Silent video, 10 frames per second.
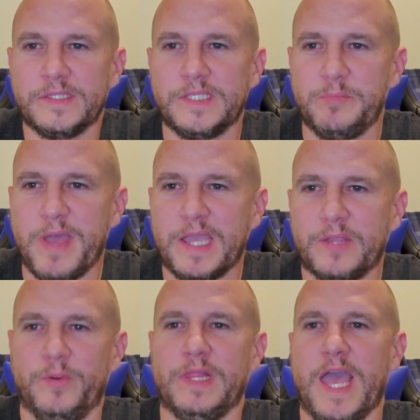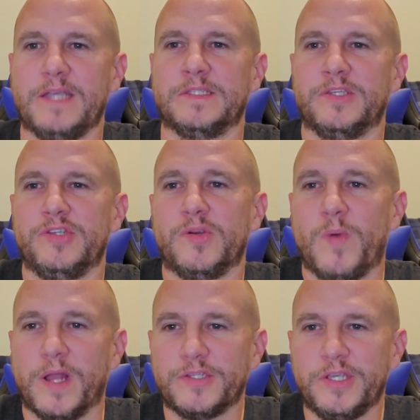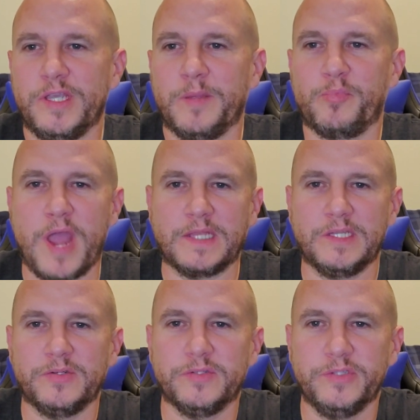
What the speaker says: Sit back and relax because you're watching Practical